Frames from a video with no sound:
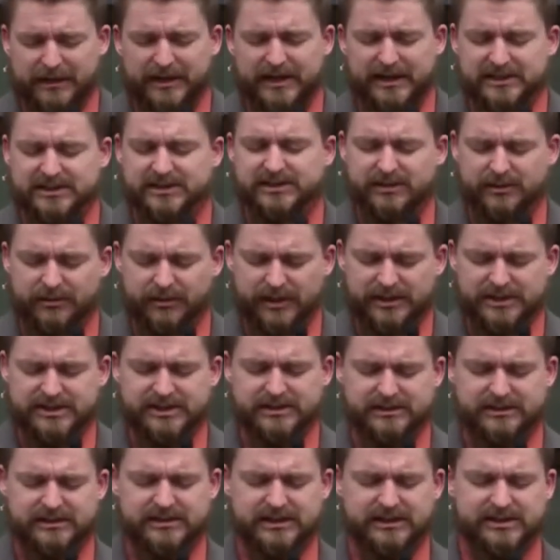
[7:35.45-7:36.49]
against the
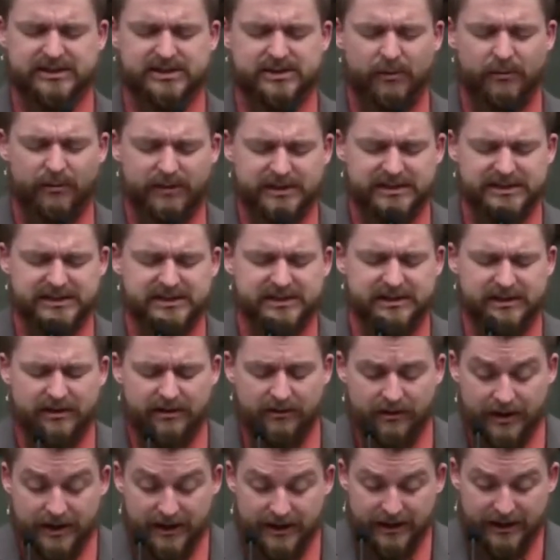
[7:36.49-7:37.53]
Christians. And so what does he do?